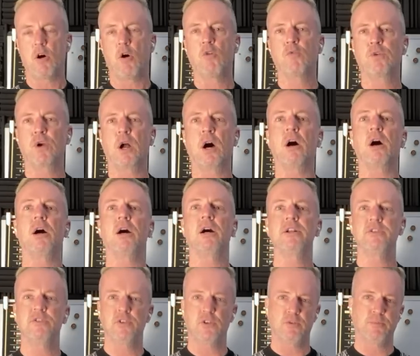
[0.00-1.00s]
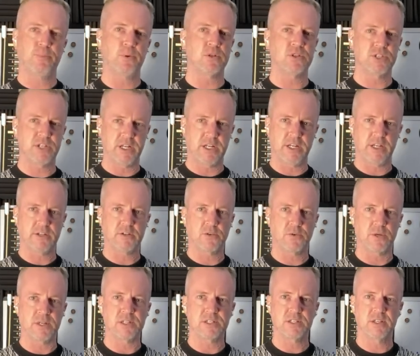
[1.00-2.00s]
Over a hundred percent
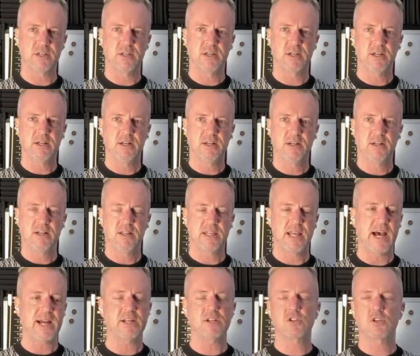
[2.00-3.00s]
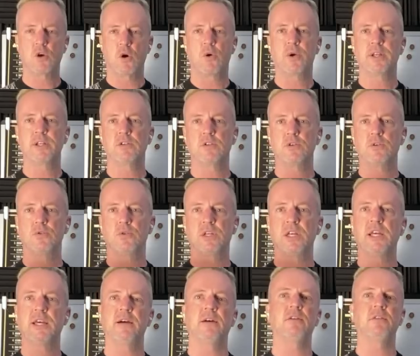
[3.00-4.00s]
increase. That is going to
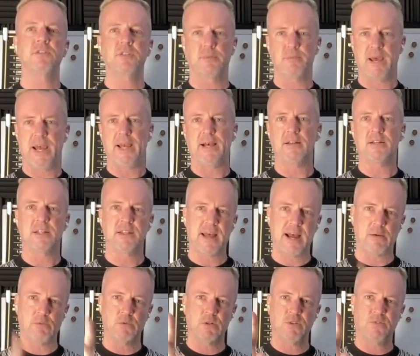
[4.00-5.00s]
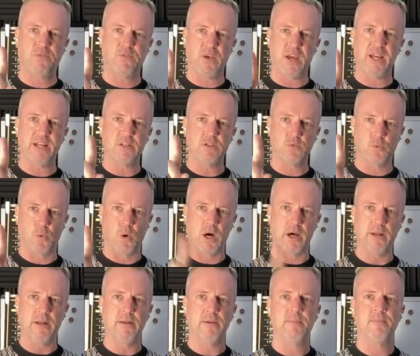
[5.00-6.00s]
kill demand. And that was phase
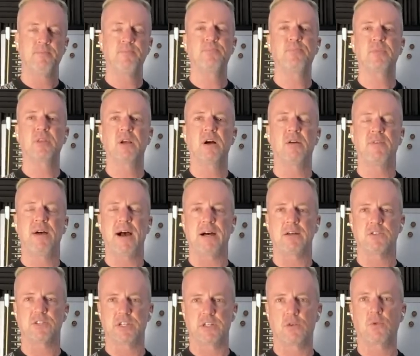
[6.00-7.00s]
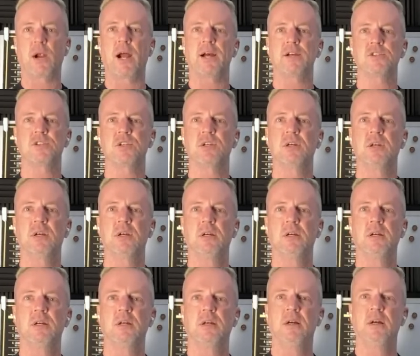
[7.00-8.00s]
one of housing crash.
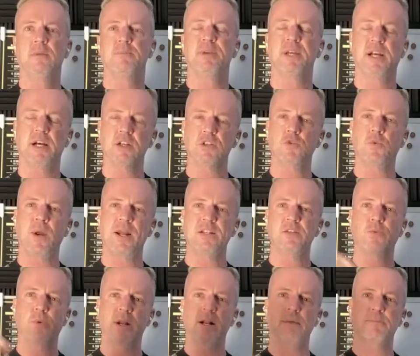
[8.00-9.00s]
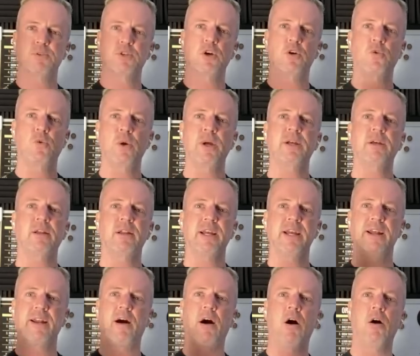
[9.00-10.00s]
Because rates went up so quickly,
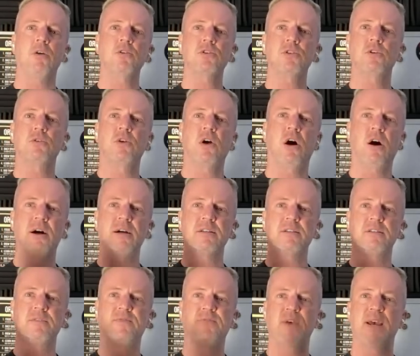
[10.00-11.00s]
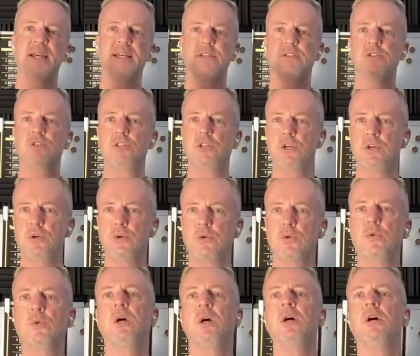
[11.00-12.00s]
it also caused phase
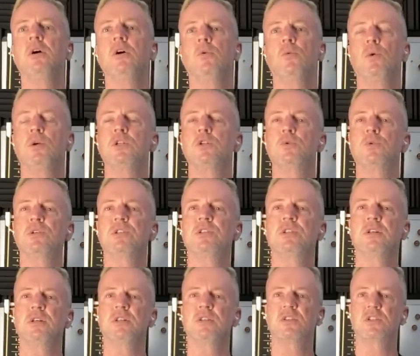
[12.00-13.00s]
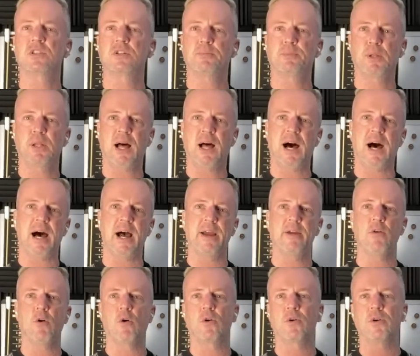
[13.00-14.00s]
two, which was supply
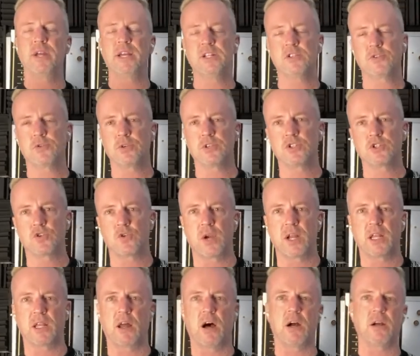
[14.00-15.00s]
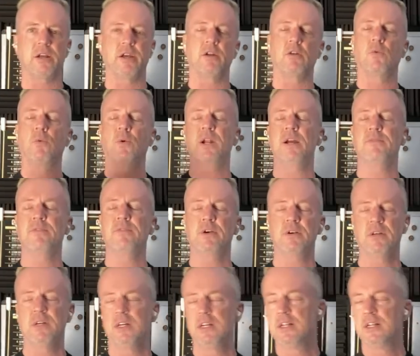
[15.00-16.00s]
or interest rate lock in or
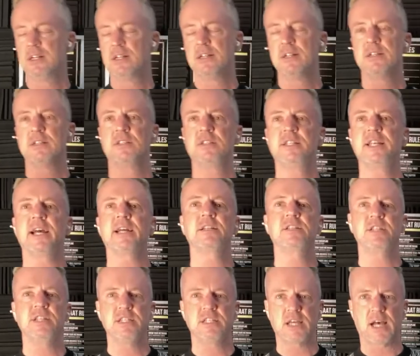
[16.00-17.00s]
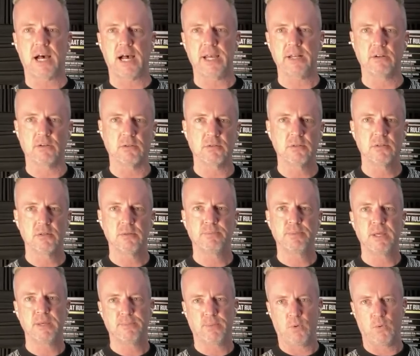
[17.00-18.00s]
whatever sexy title
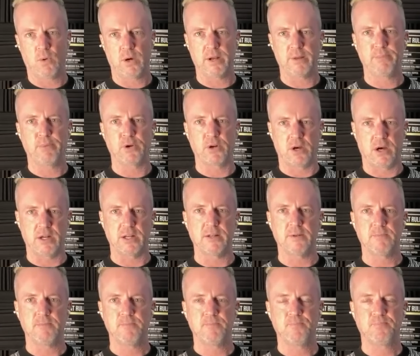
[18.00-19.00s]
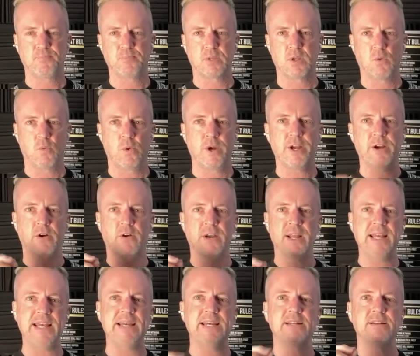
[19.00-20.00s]
people want to put on it. We are
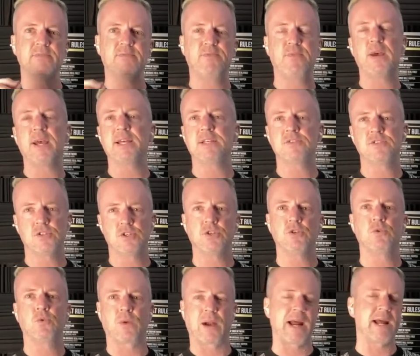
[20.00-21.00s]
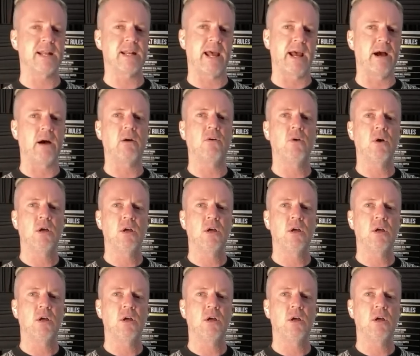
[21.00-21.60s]
in phase two right now.